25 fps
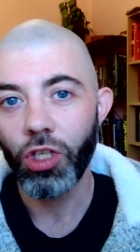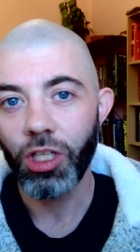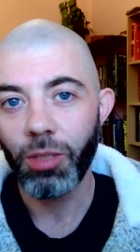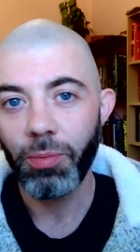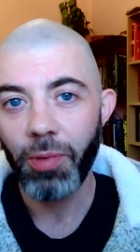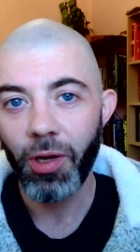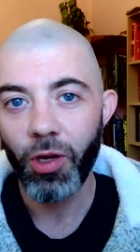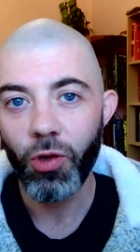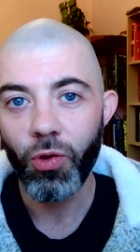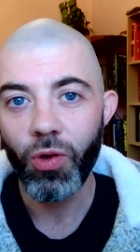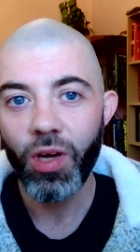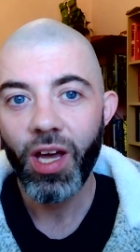
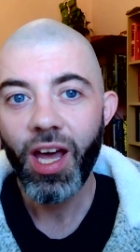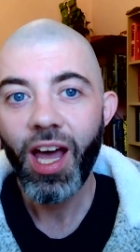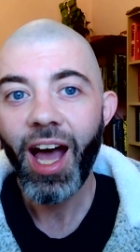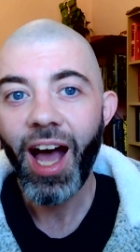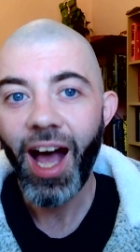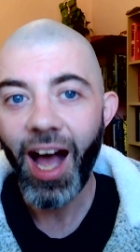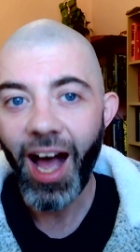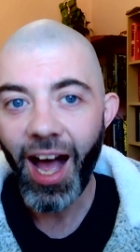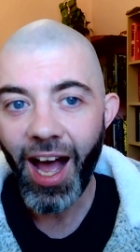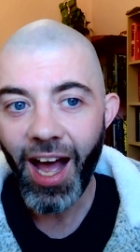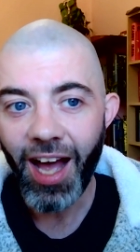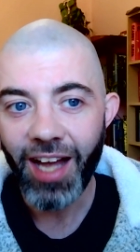about,
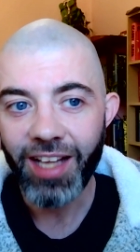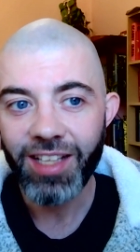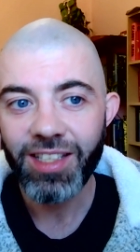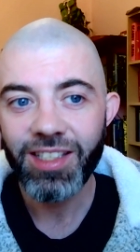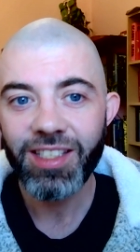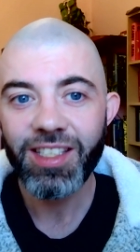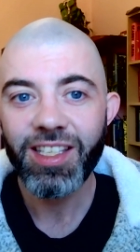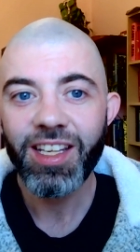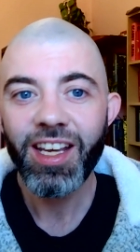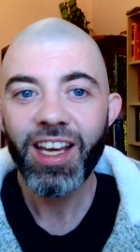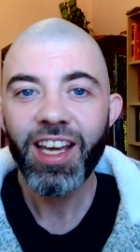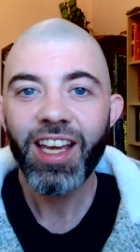
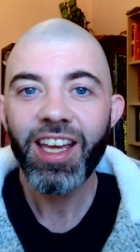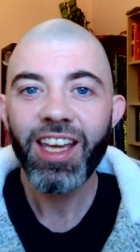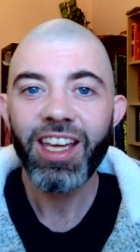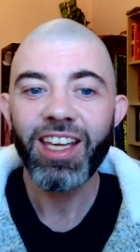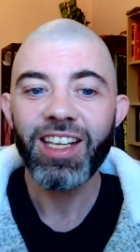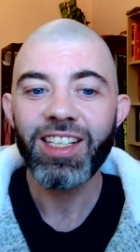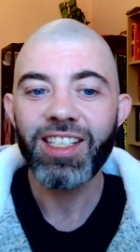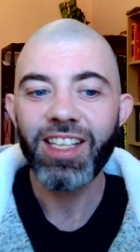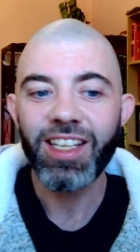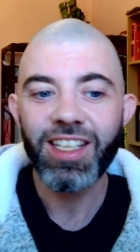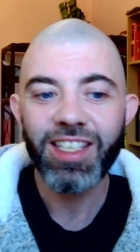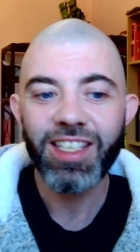and
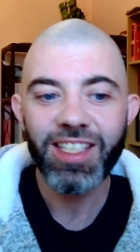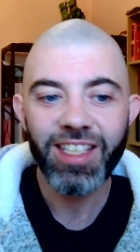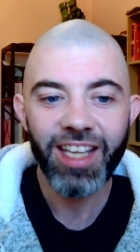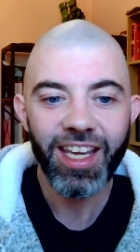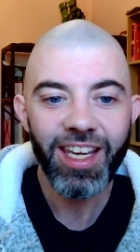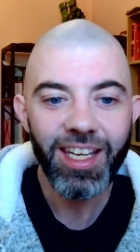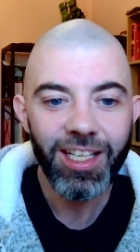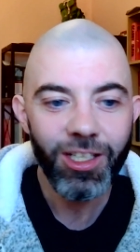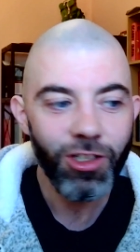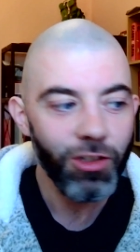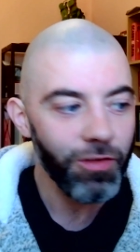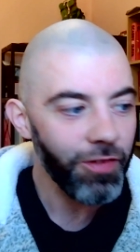it's a
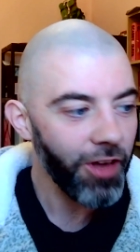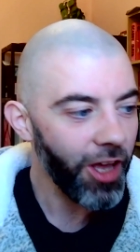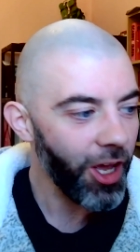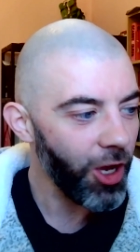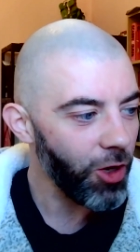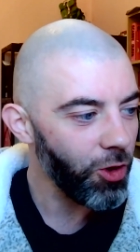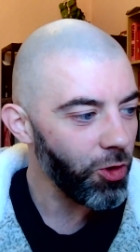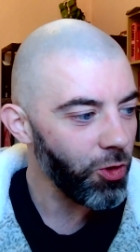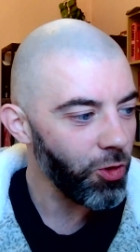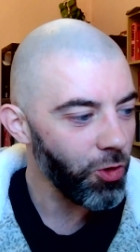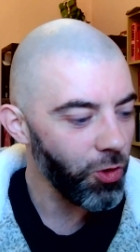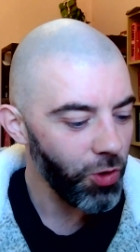sign of
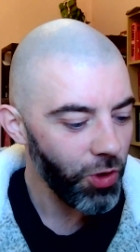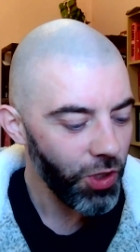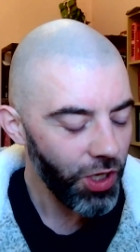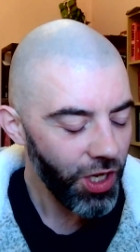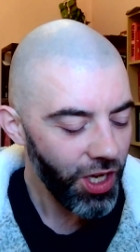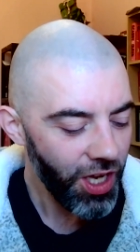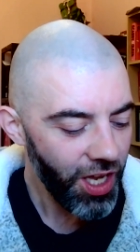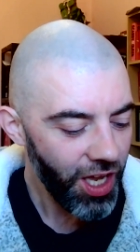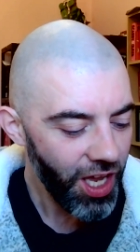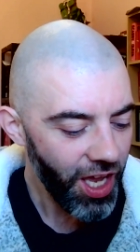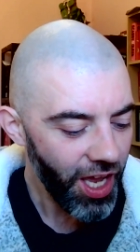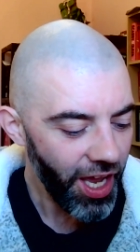
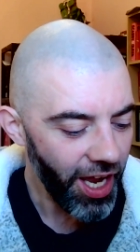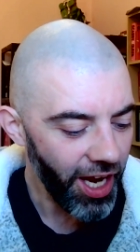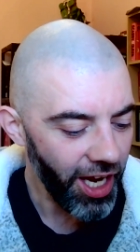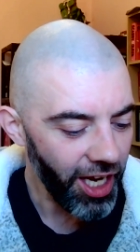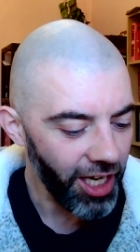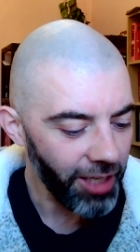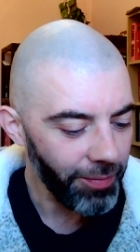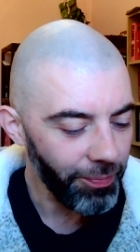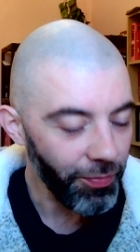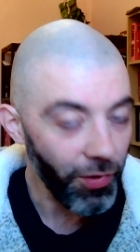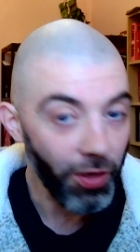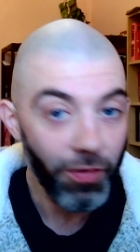
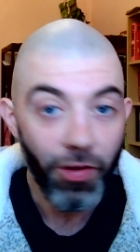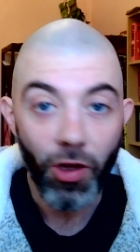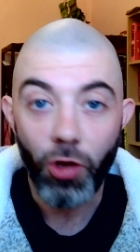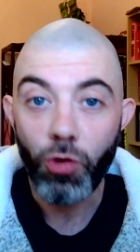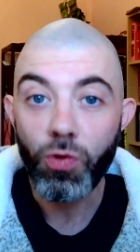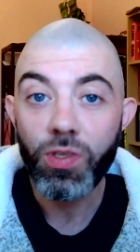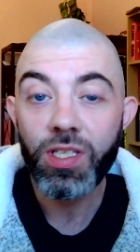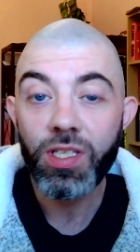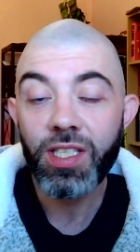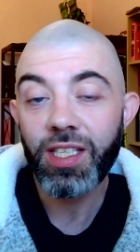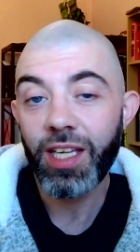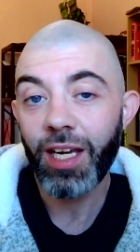how
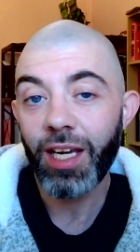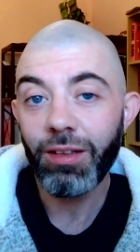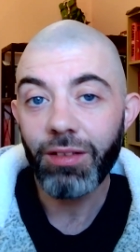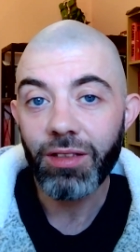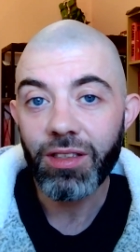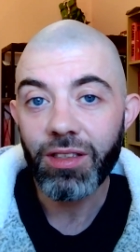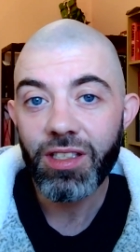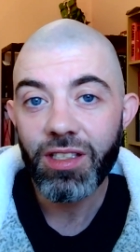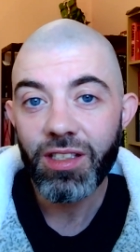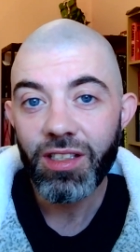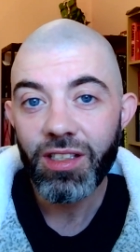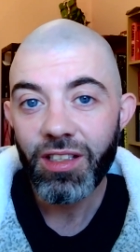
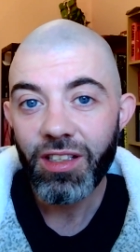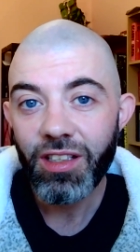skilled